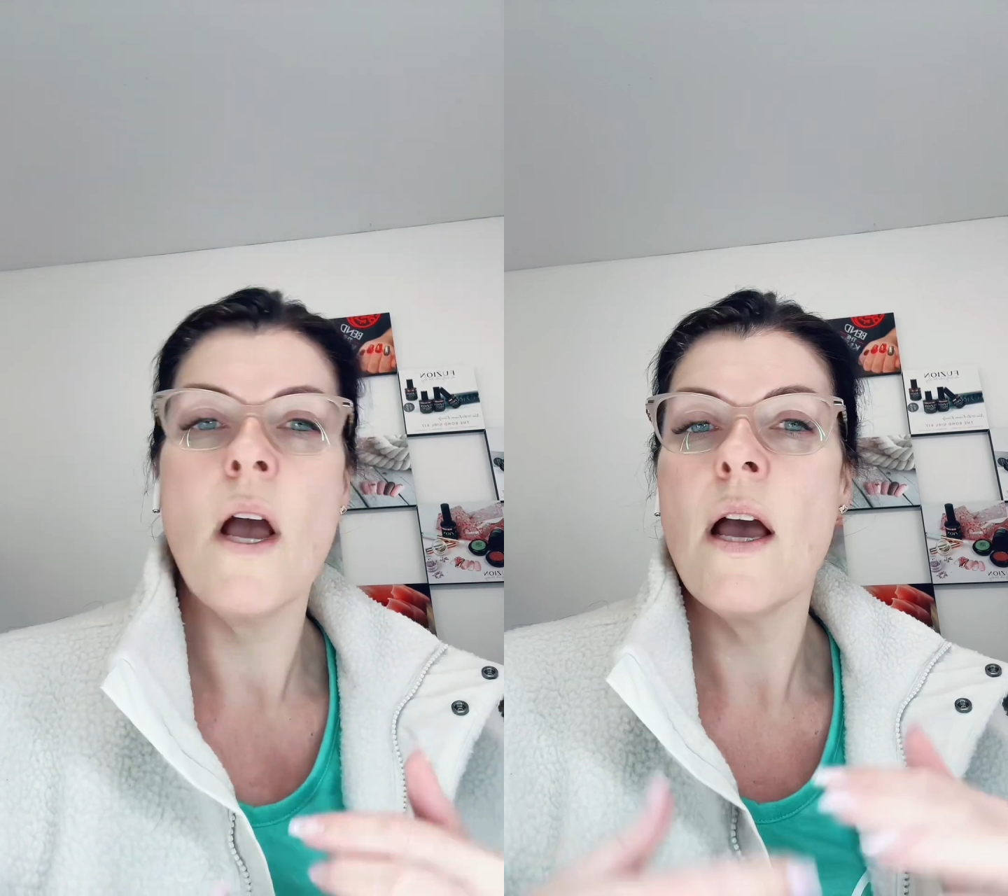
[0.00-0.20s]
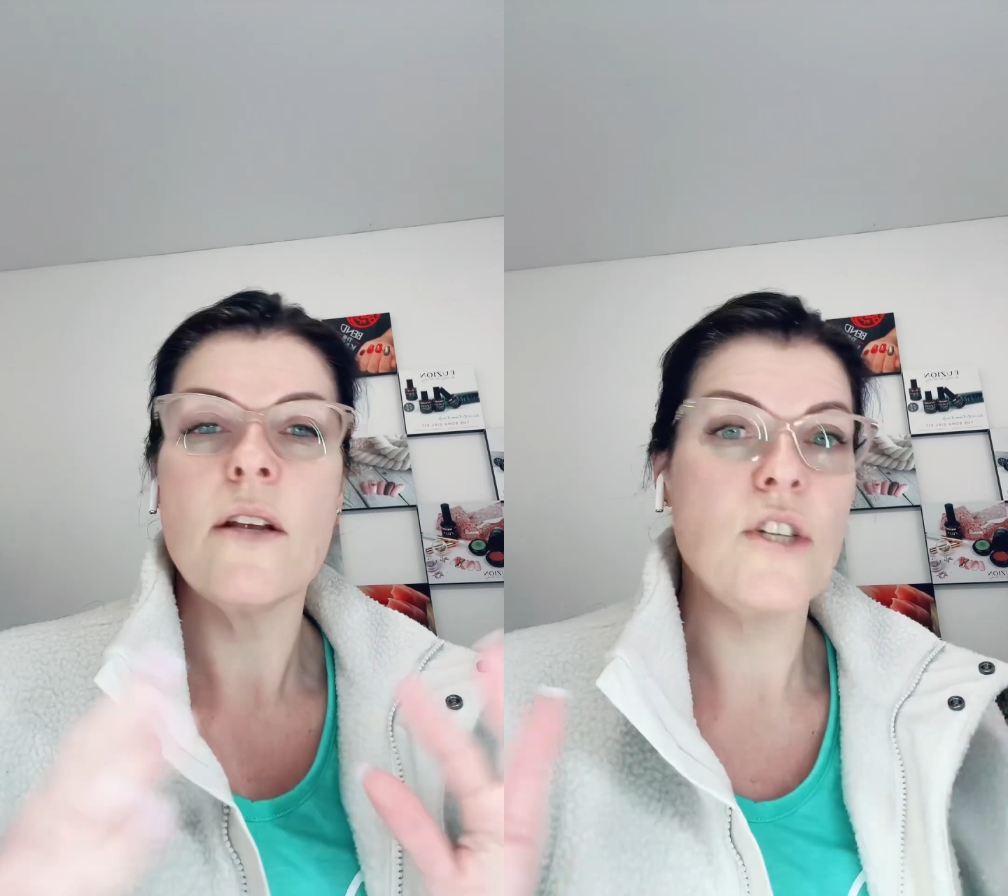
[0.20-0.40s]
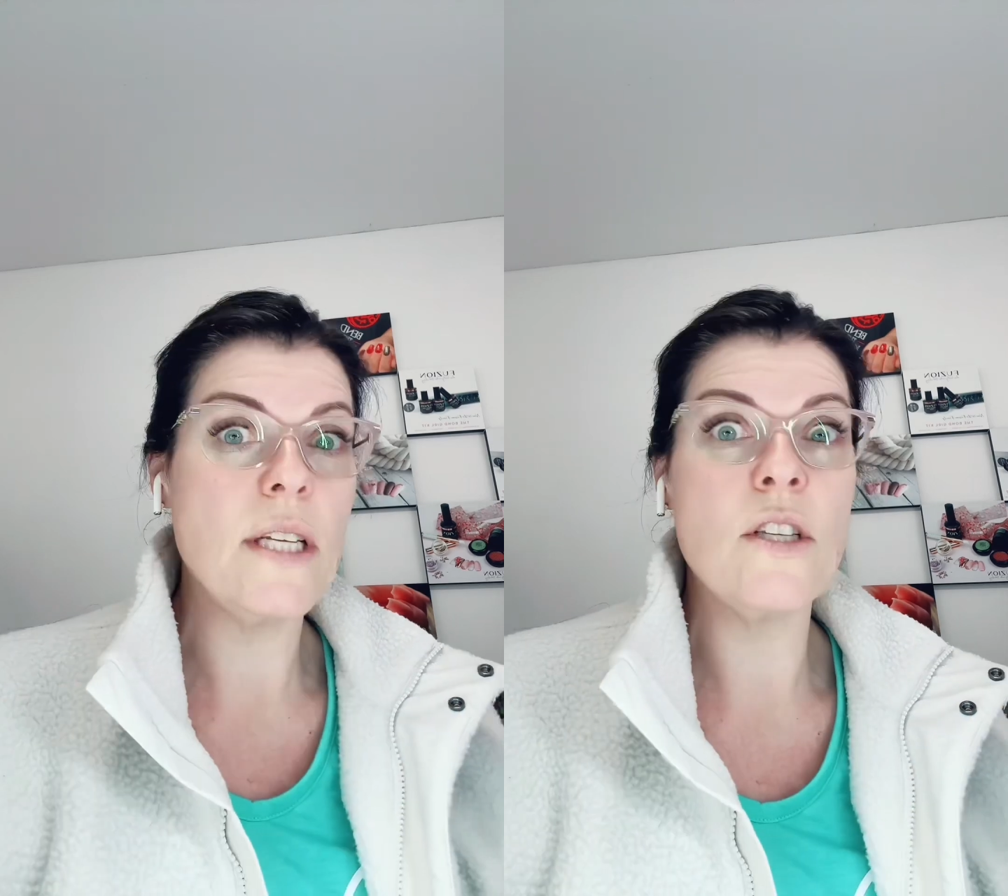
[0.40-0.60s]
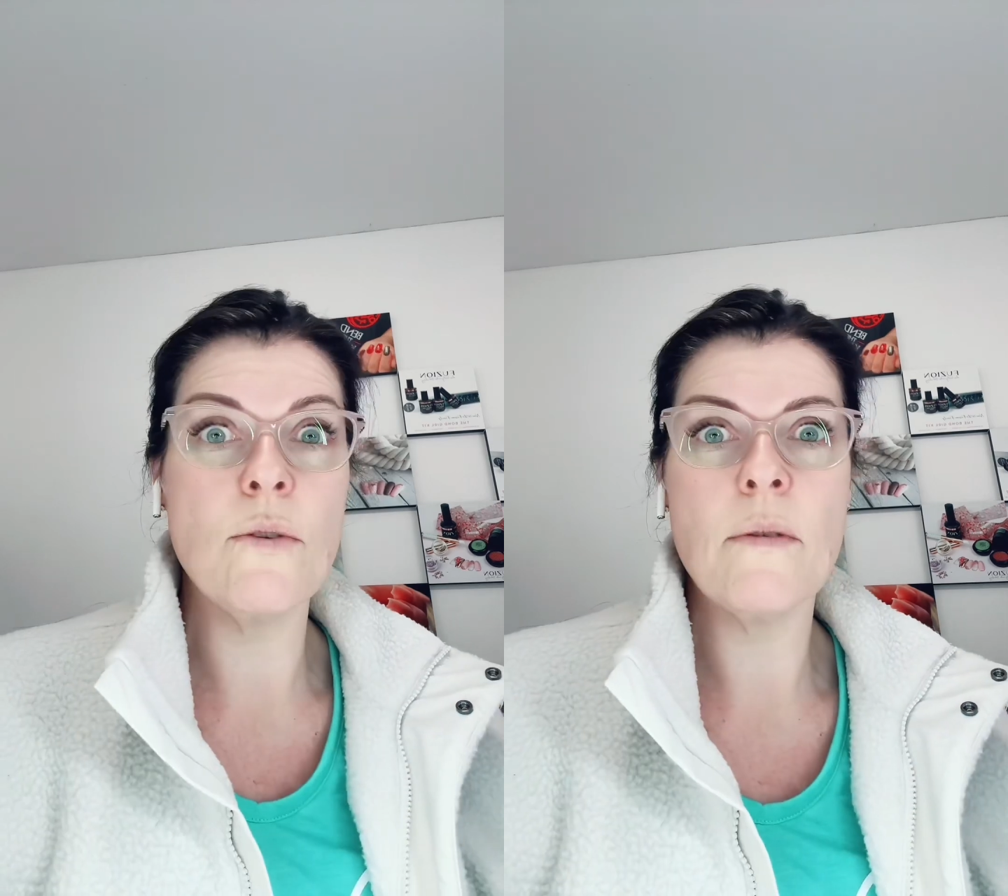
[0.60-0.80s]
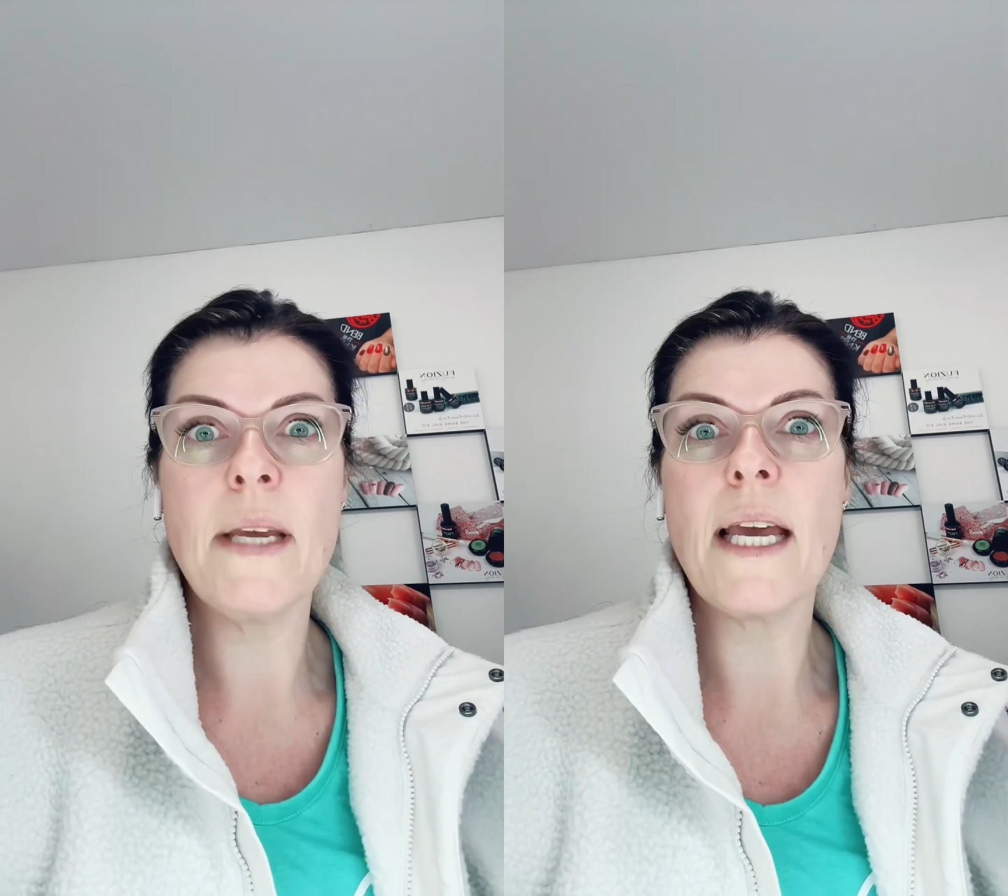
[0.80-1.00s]
She's new
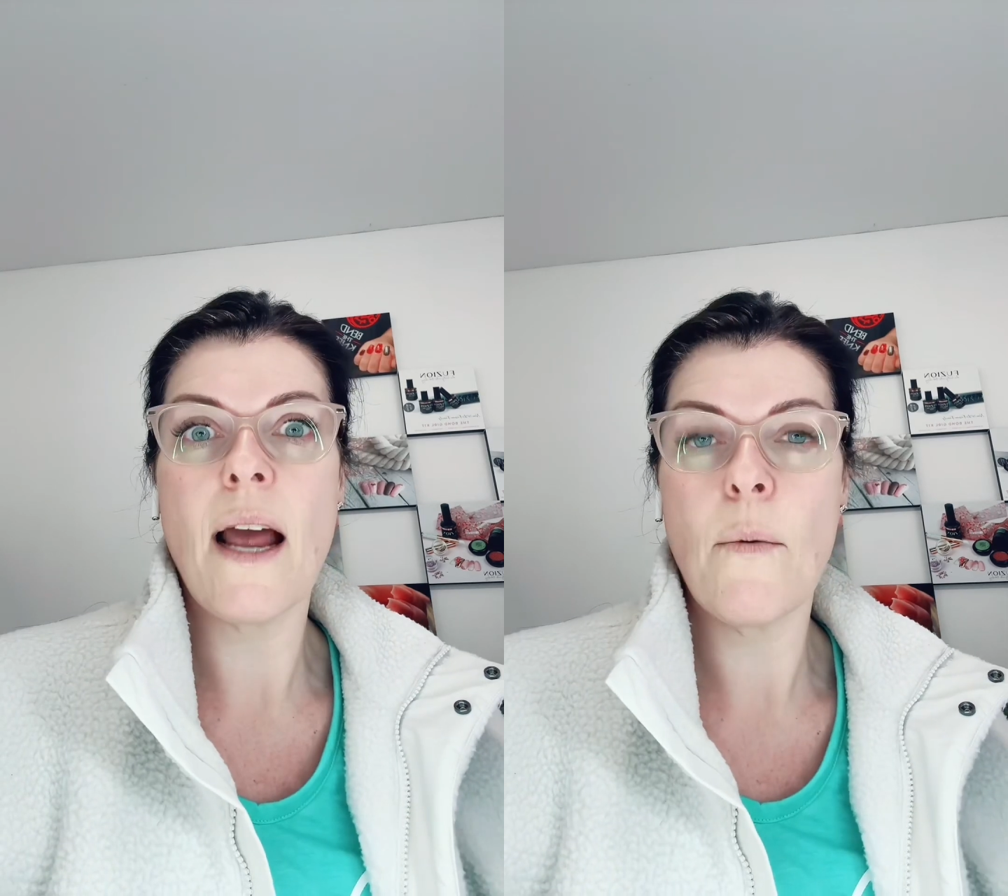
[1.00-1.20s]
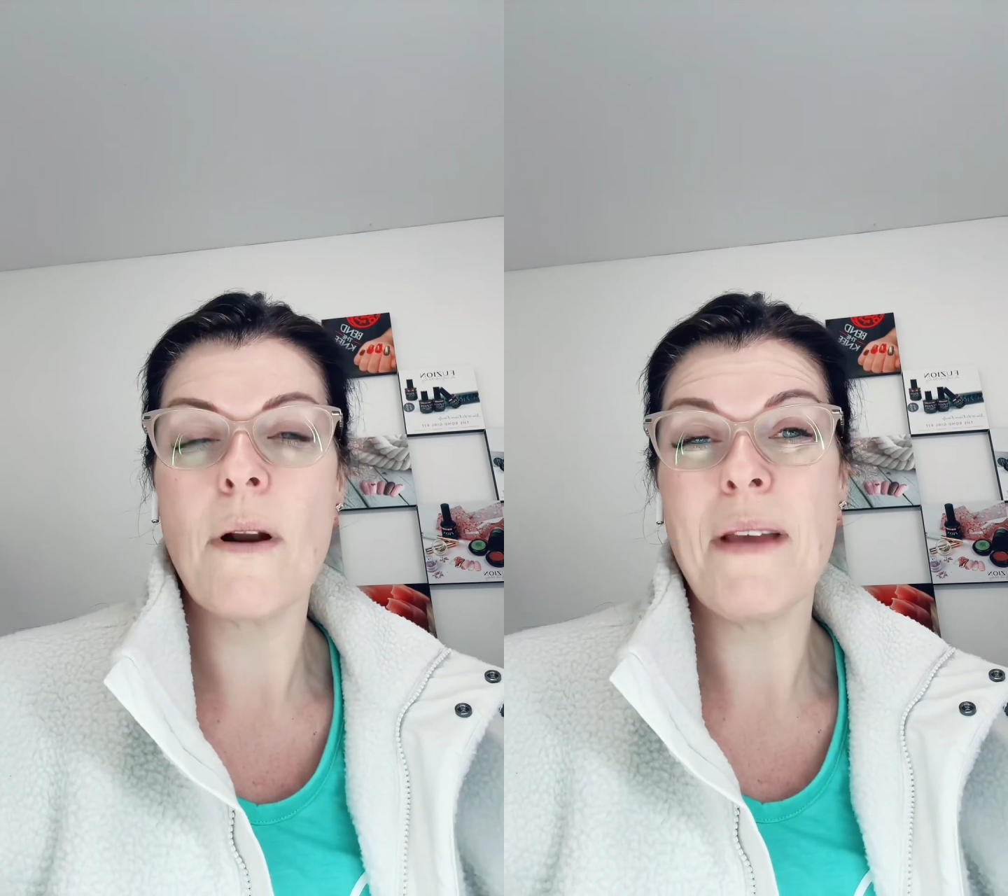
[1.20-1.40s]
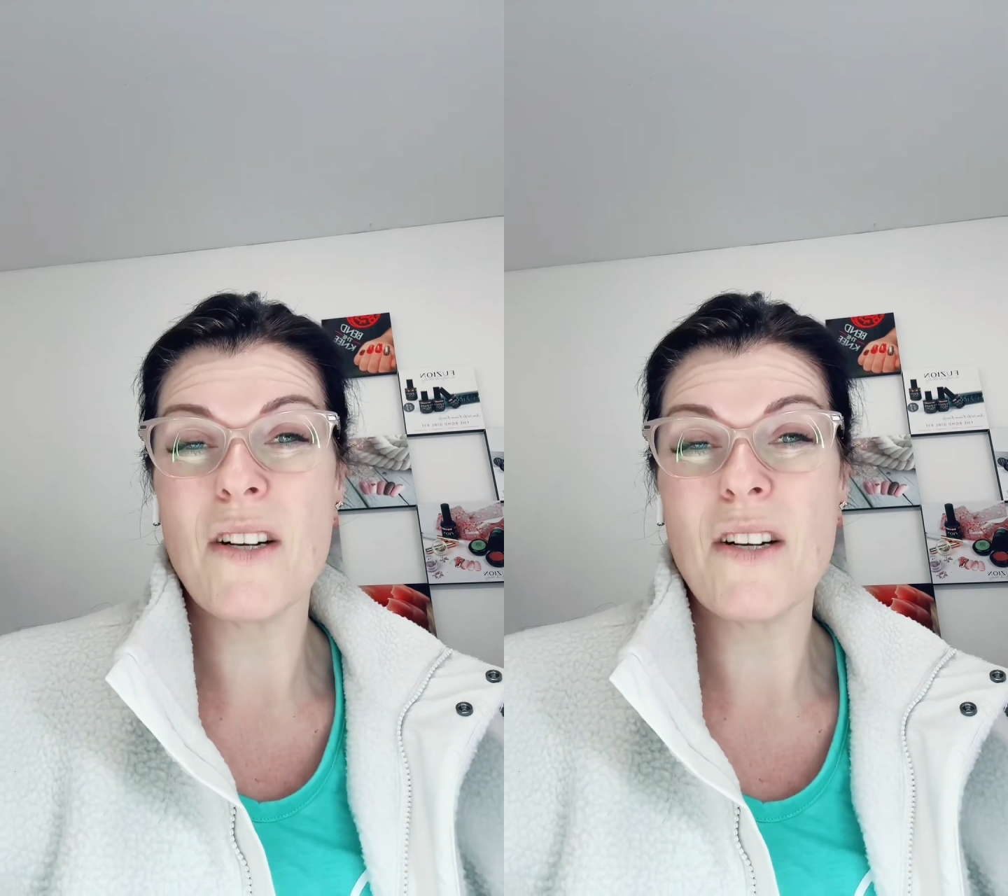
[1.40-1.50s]
to me and I wanna make